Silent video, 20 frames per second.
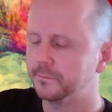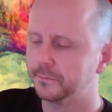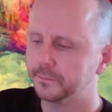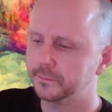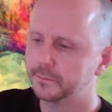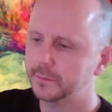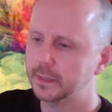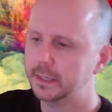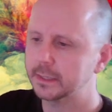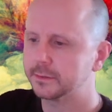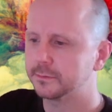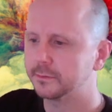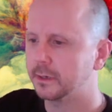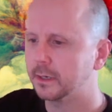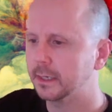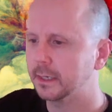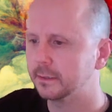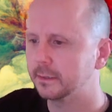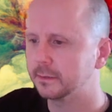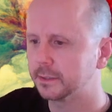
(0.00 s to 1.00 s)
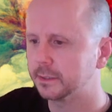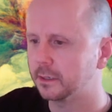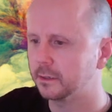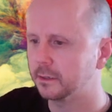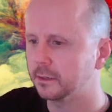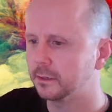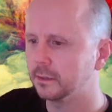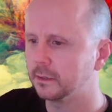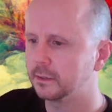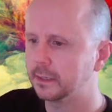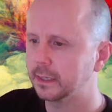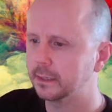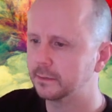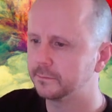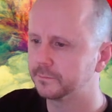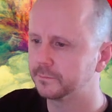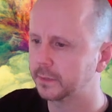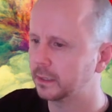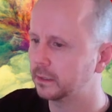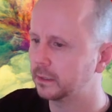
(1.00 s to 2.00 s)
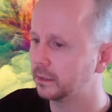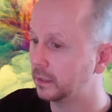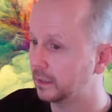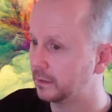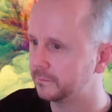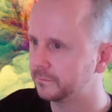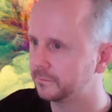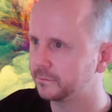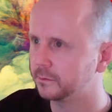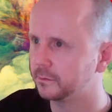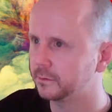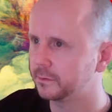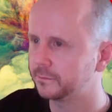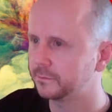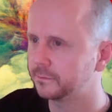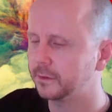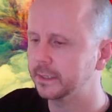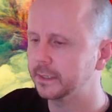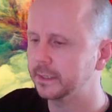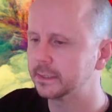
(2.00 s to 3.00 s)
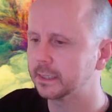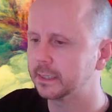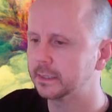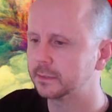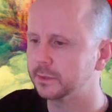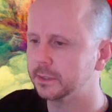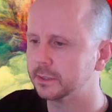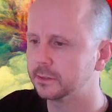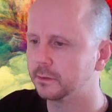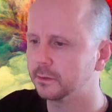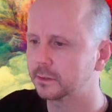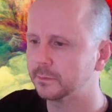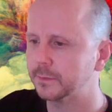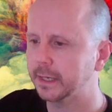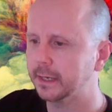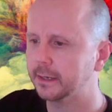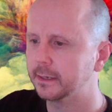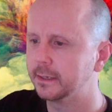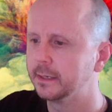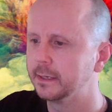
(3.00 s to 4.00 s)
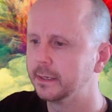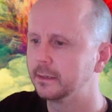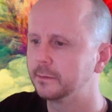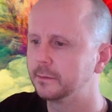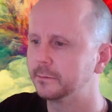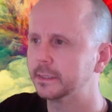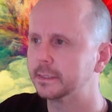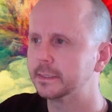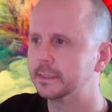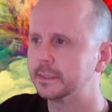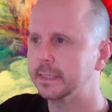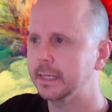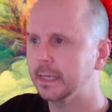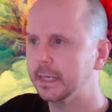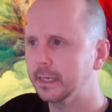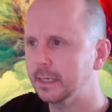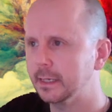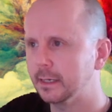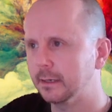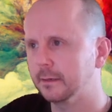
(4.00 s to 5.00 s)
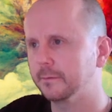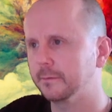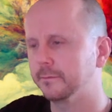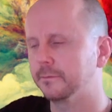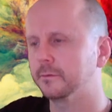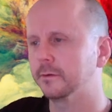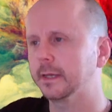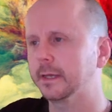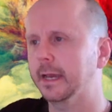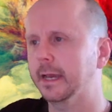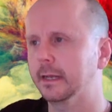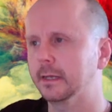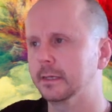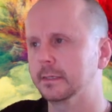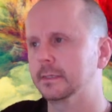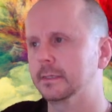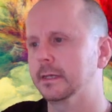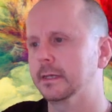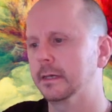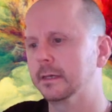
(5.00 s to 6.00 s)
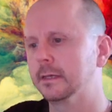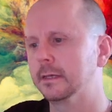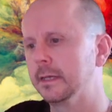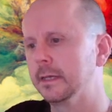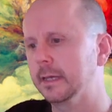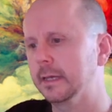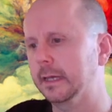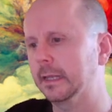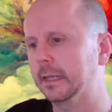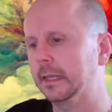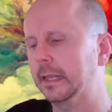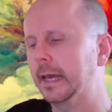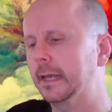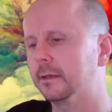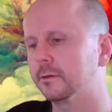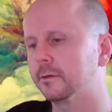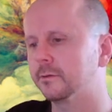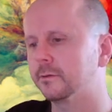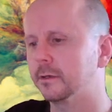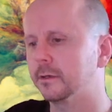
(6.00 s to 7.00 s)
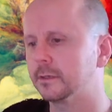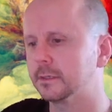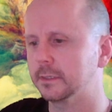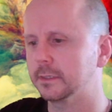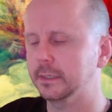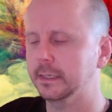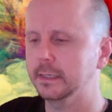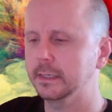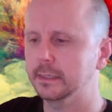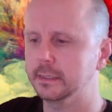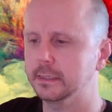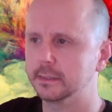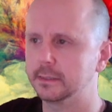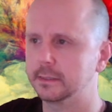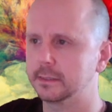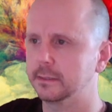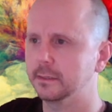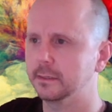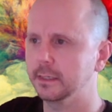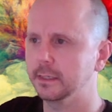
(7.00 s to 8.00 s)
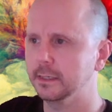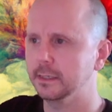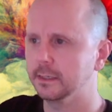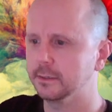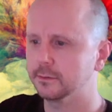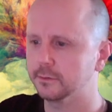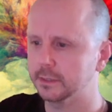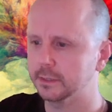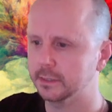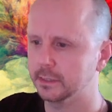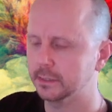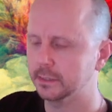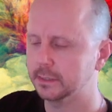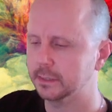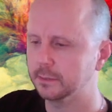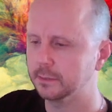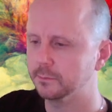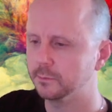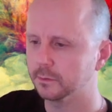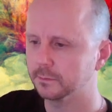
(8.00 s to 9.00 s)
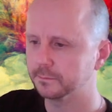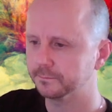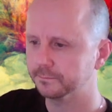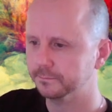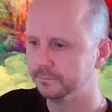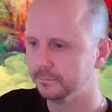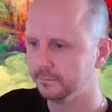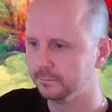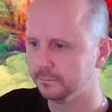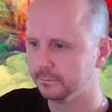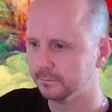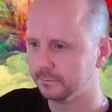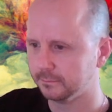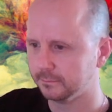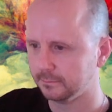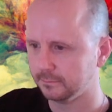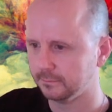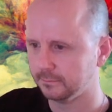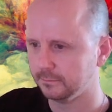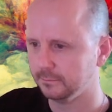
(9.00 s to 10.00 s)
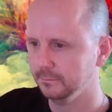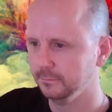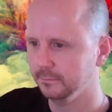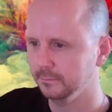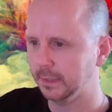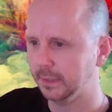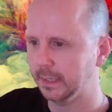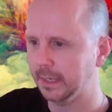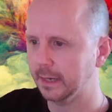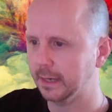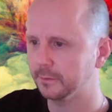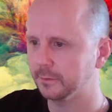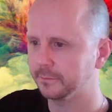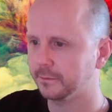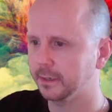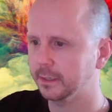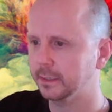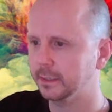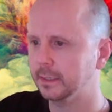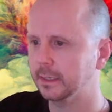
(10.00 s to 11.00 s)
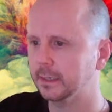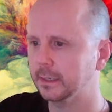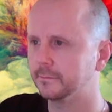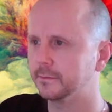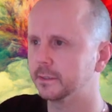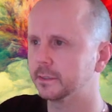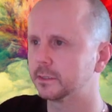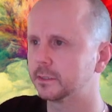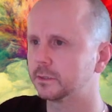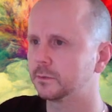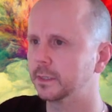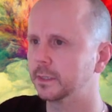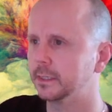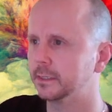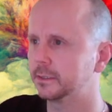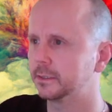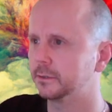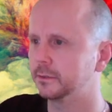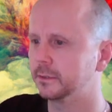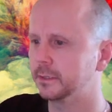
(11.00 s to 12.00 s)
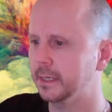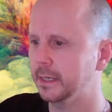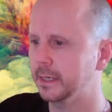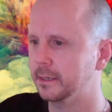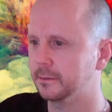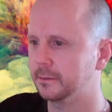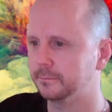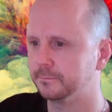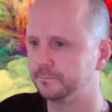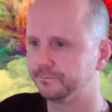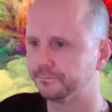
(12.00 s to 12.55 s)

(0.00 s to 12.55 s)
That's right. So la for the French, as we talked about, but tin for a canister. And Latin cross is the Christian symbol. Now we finally have this 22 down.